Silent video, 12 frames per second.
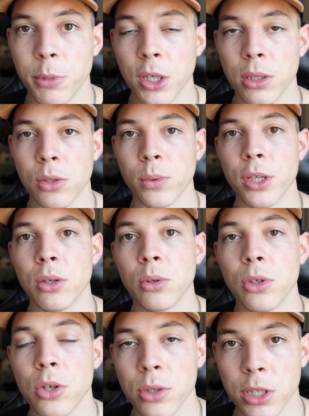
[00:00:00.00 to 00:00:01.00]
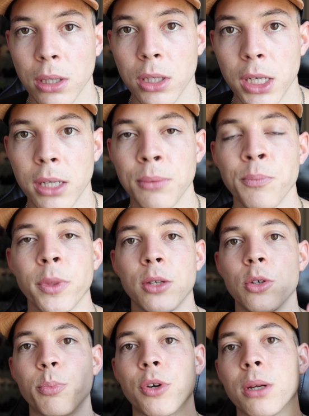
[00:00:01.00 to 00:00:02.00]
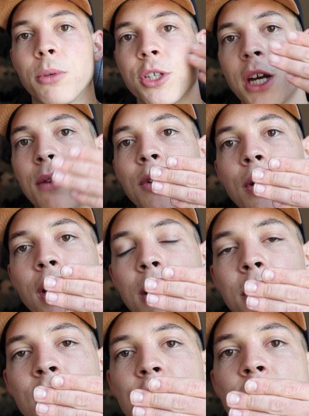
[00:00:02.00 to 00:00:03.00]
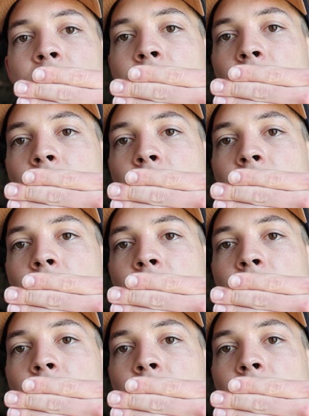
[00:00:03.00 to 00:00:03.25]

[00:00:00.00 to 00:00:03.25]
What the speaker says: because when you use a LUT, you pretty much have your image